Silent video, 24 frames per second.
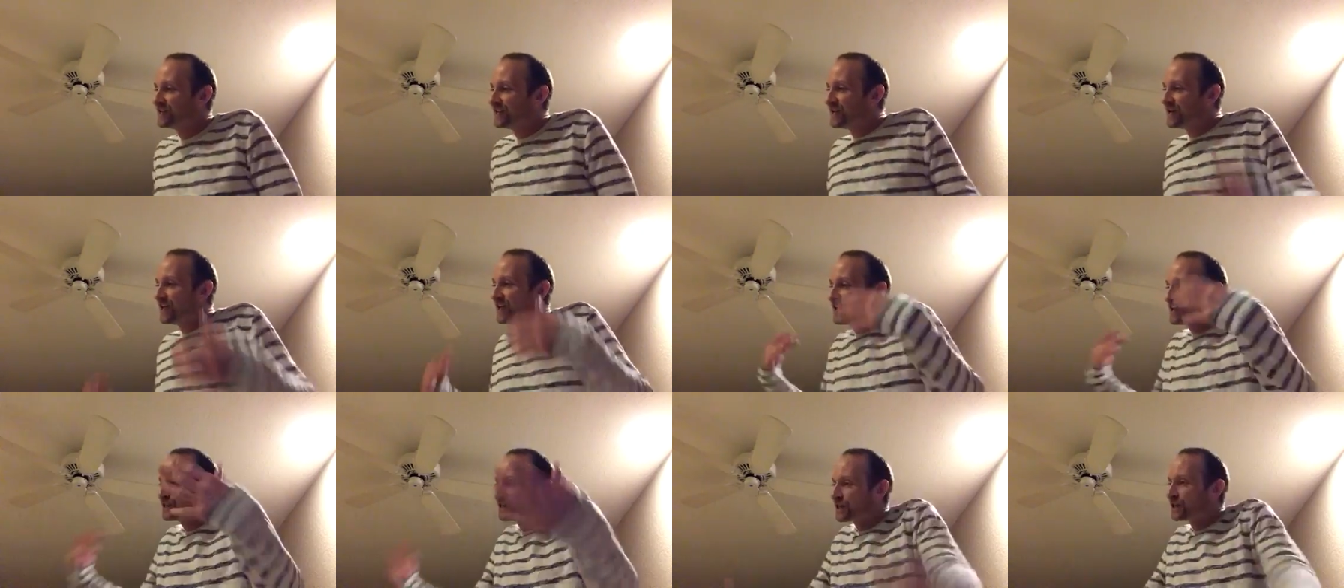
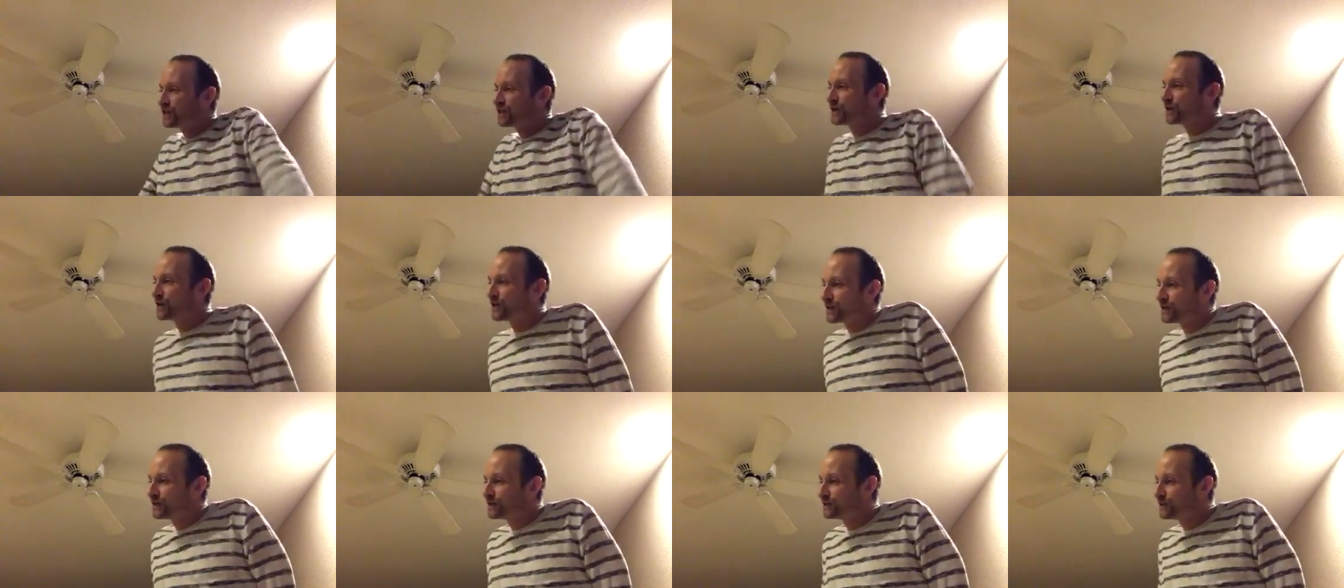gig, the
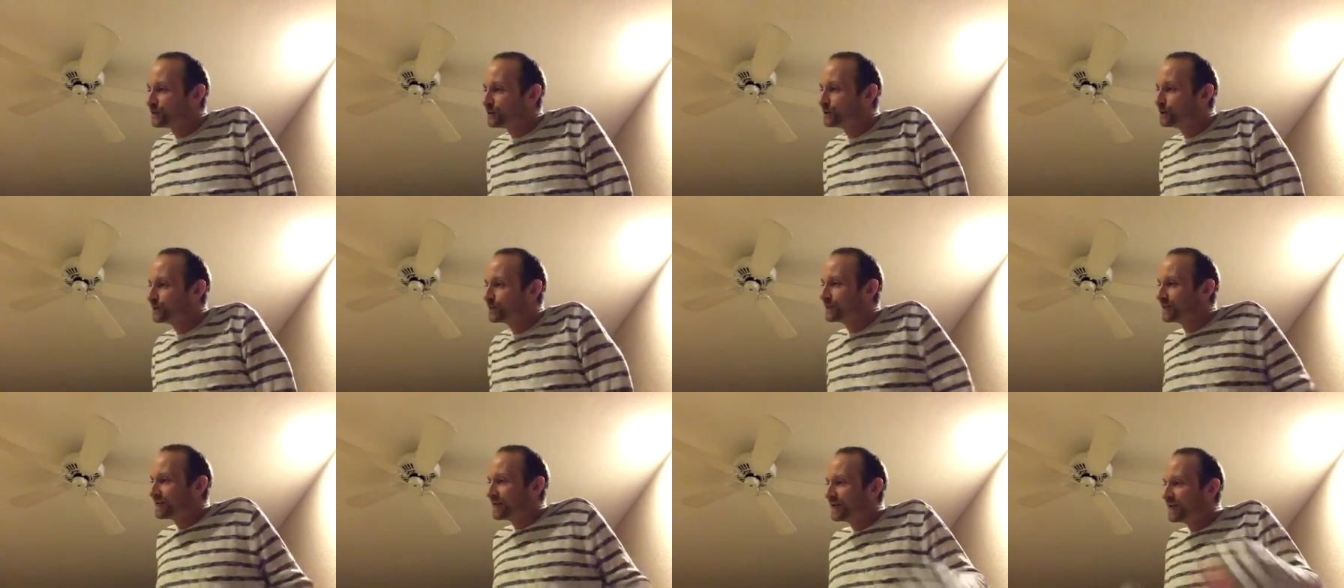
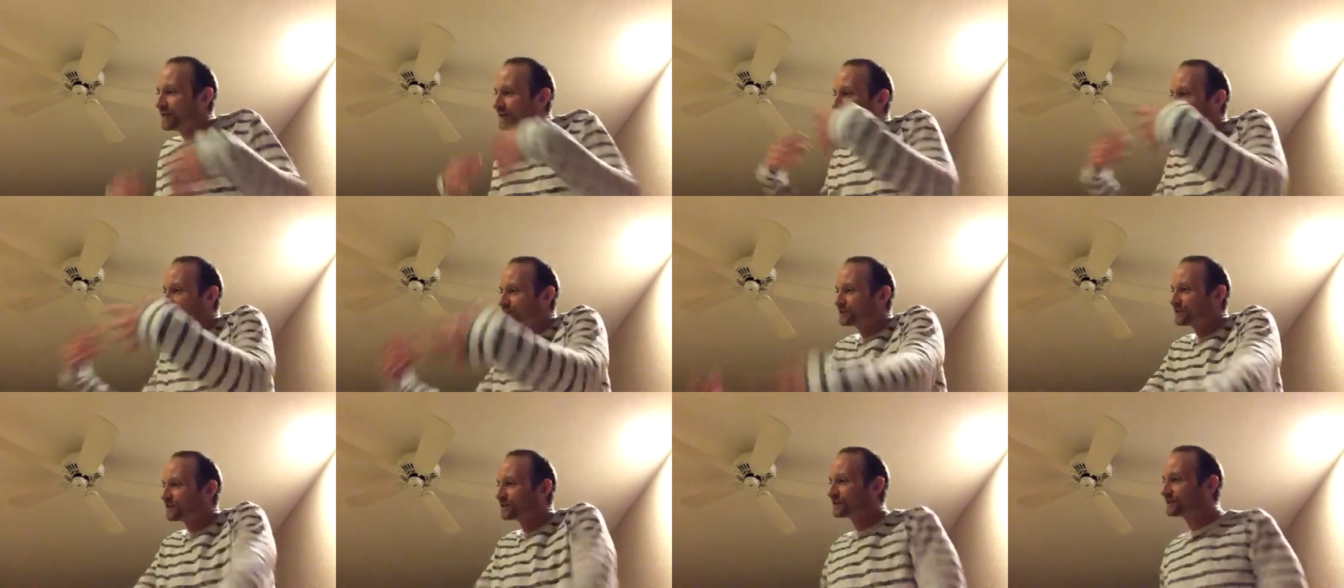32 gig,
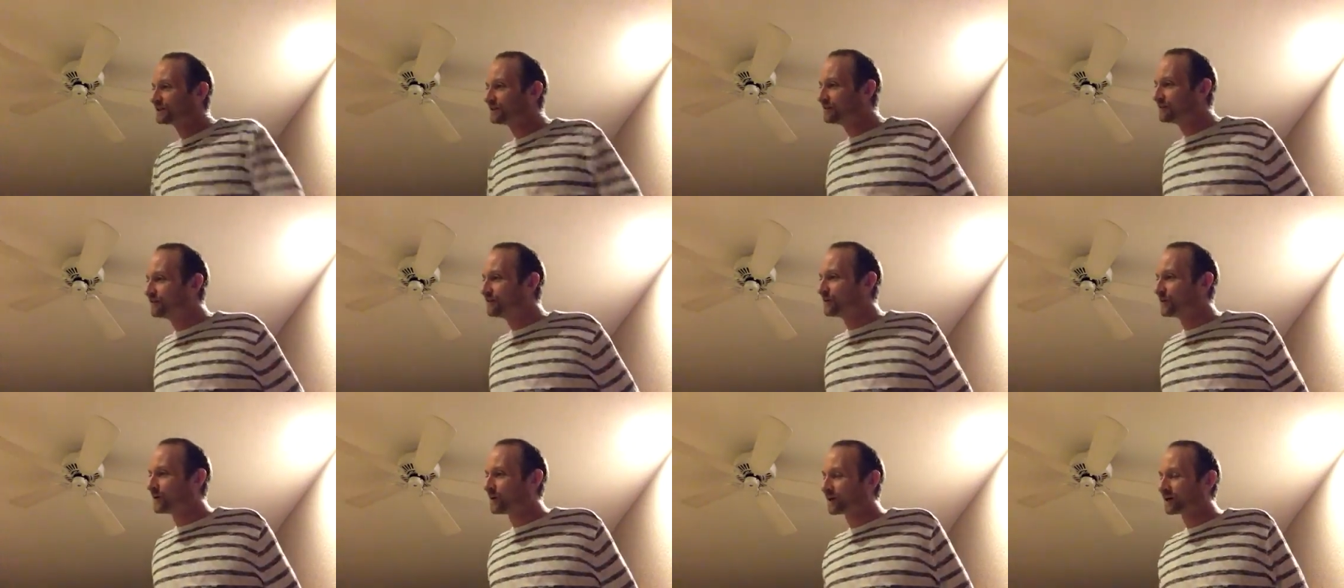the
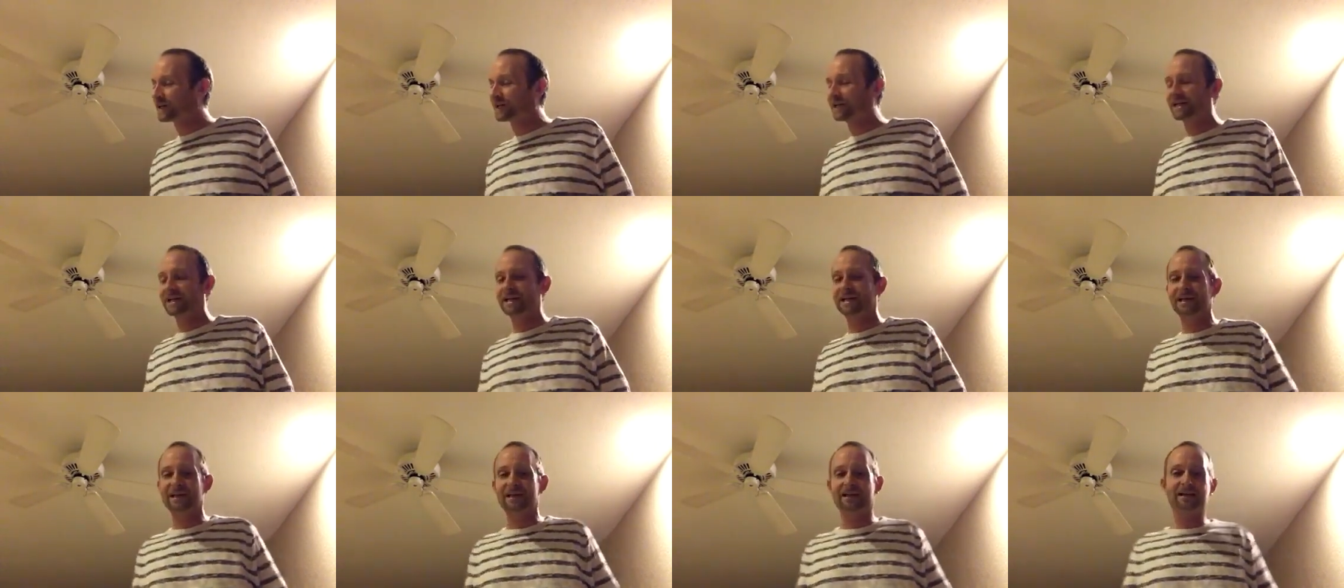64
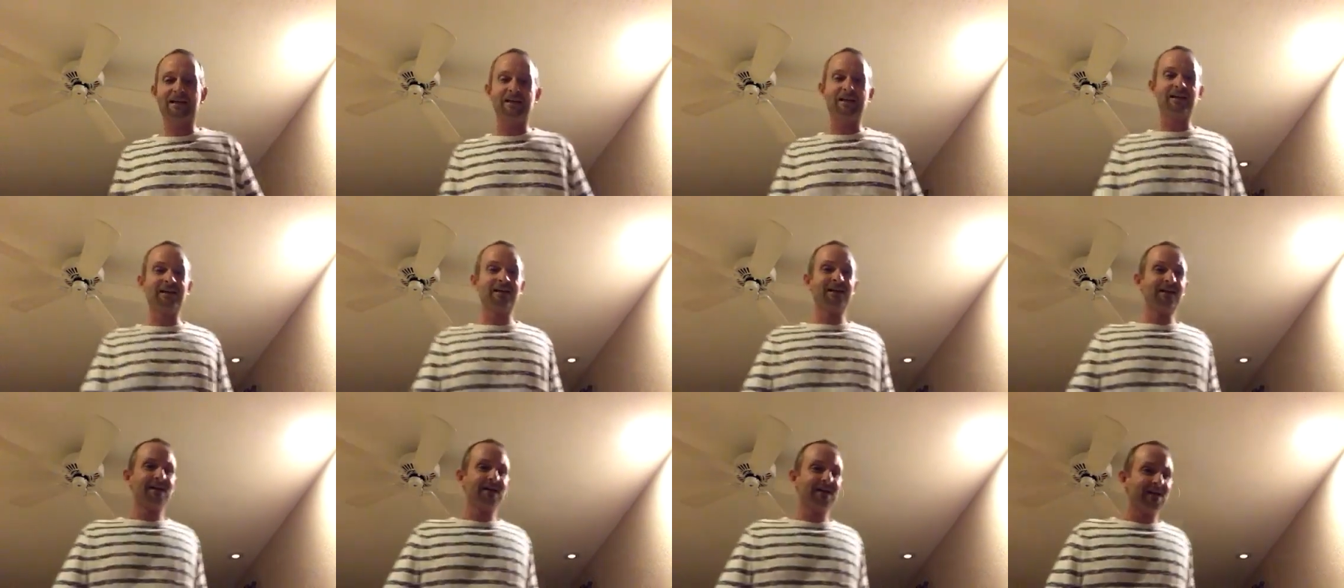
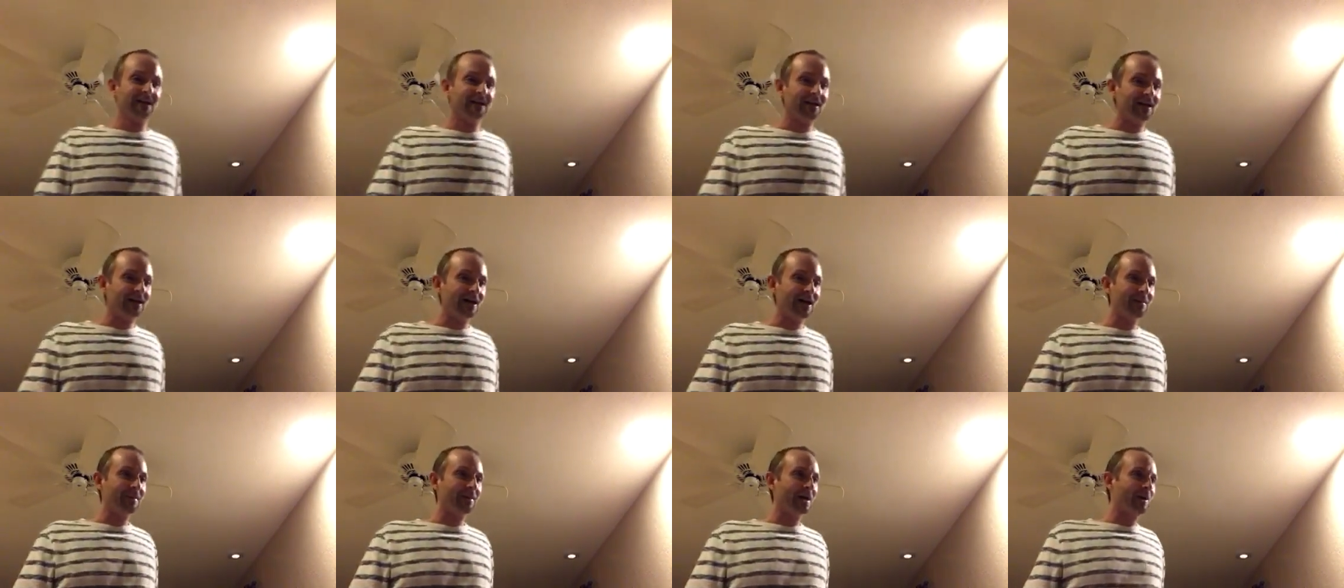gig?
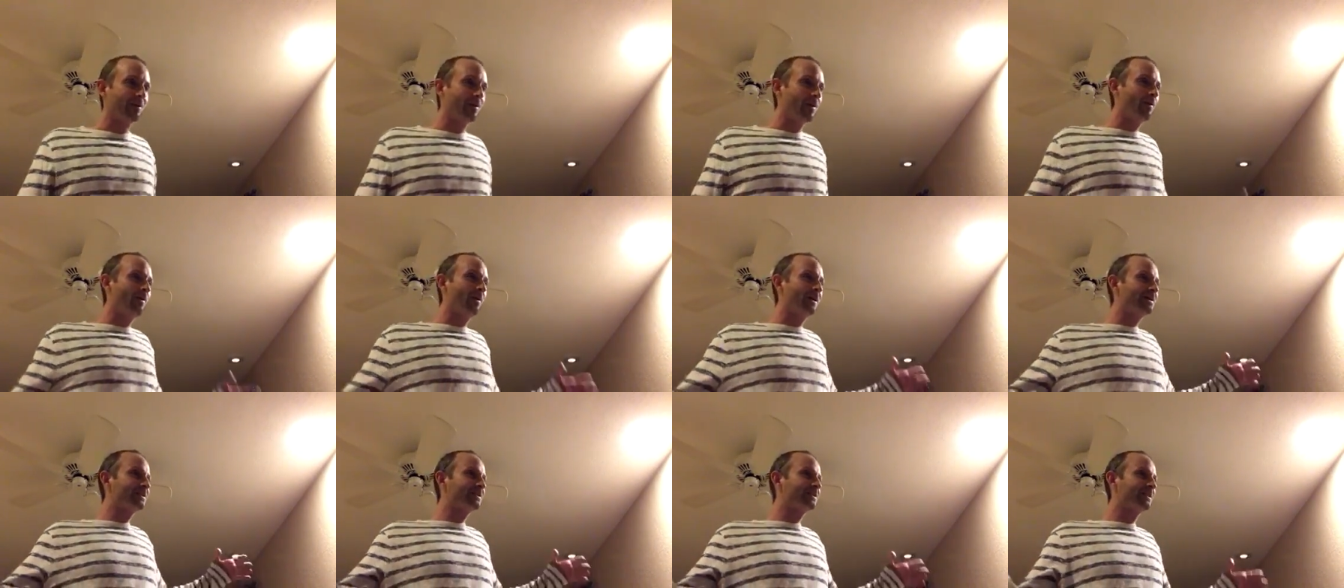I'm like, well,
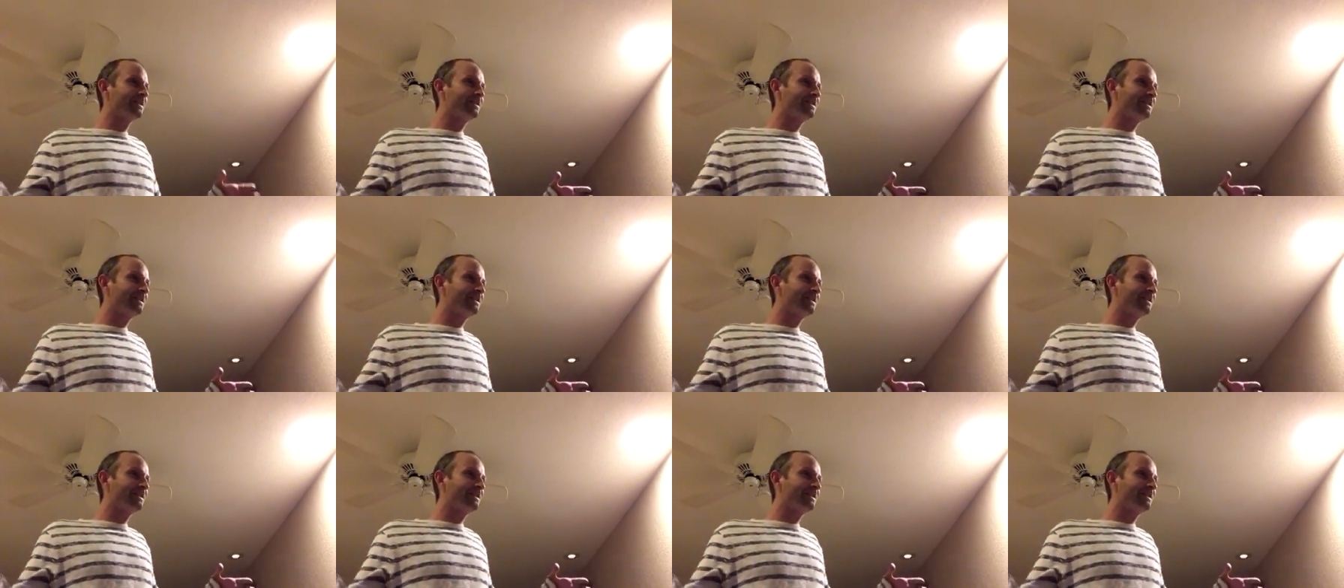what's the